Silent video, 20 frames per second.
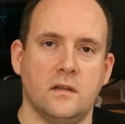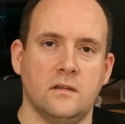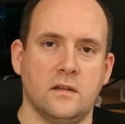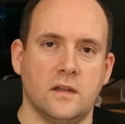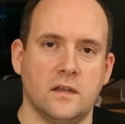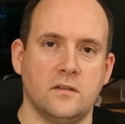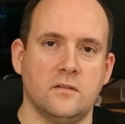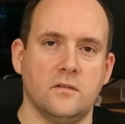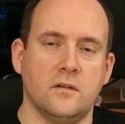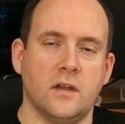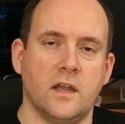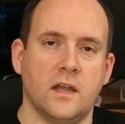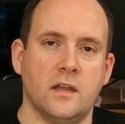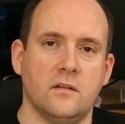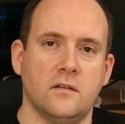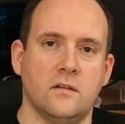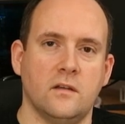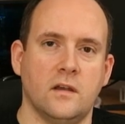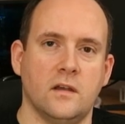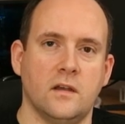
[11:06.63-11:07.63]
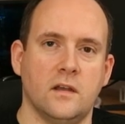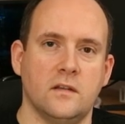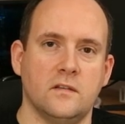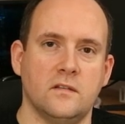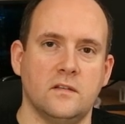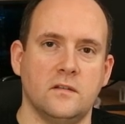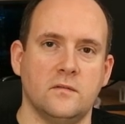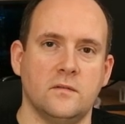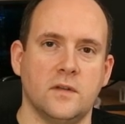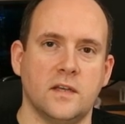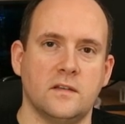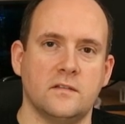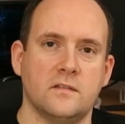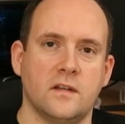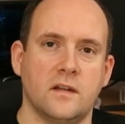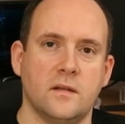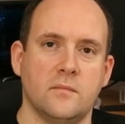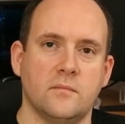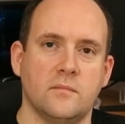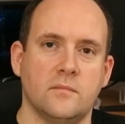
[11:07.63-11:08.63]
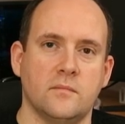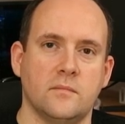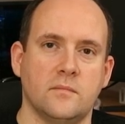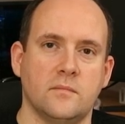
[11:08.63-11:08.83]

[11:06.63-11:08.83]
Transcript: Thank you again and see you next time.